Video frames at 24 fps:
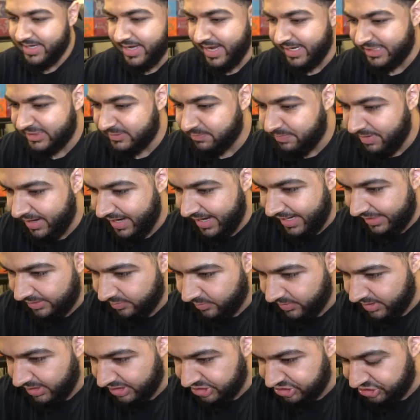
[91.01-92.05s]
Next pack,
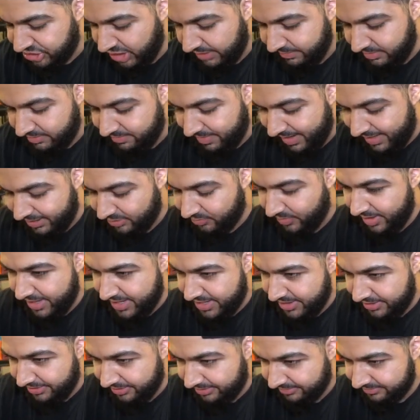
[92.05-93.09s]
we got a Shaymin pack right
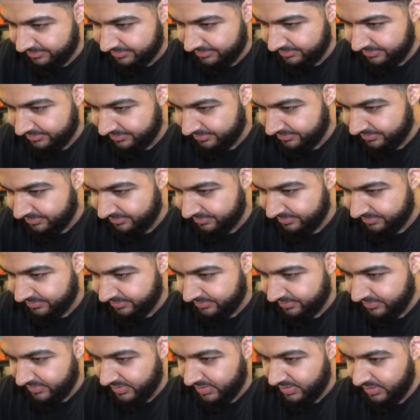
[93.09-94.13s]
here.
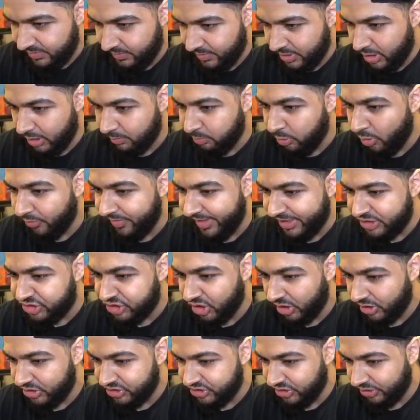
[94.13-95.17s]
We gotta pull that
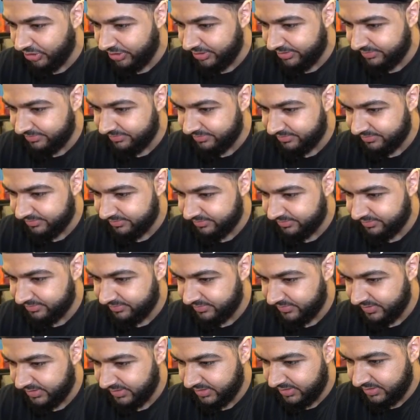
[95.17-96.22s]
Charizard.
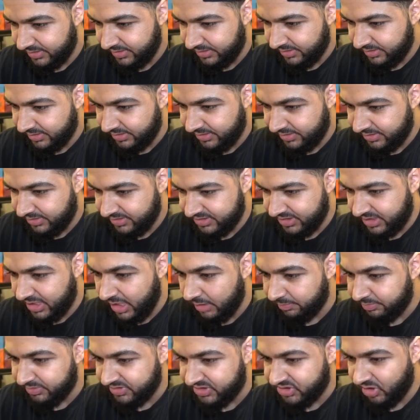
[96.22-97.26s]
There's a
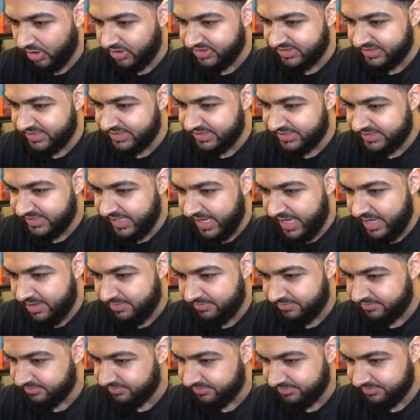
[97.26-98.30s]
couple Zards in this set,
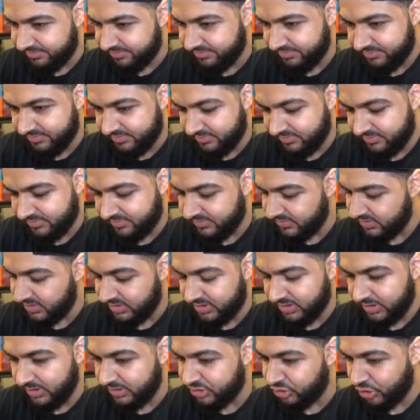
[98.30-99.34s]

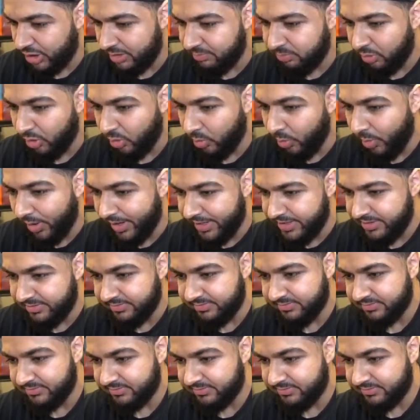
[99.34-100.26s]
so let's try and pull one.